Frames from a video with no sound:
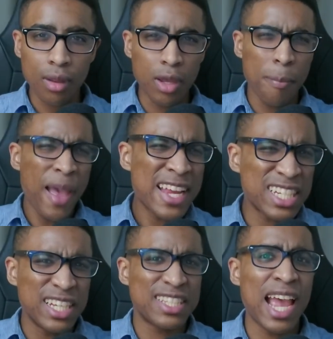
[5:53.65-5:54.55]
A
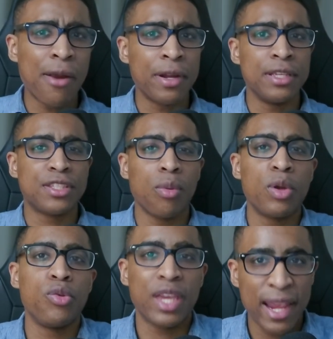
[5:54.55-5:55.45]
compassionate tyrant is
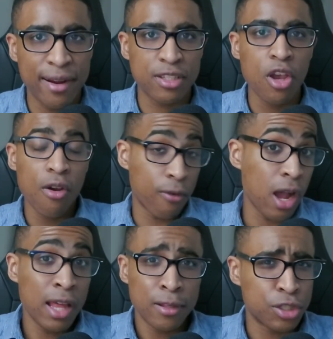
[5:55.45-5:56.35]
someone who cares
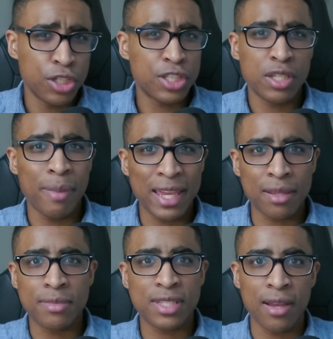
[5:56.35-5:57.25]
for others just to make
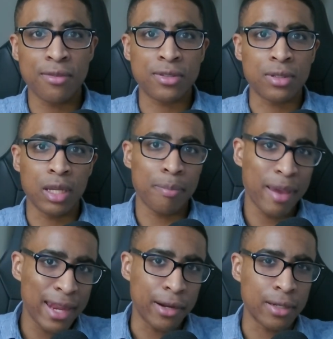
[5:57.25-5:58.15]
themselves look
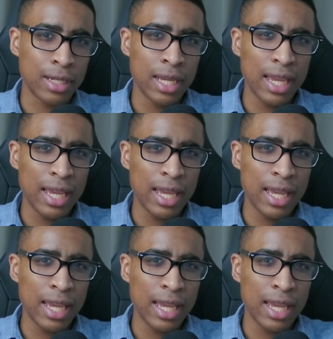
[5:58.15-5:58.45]
better,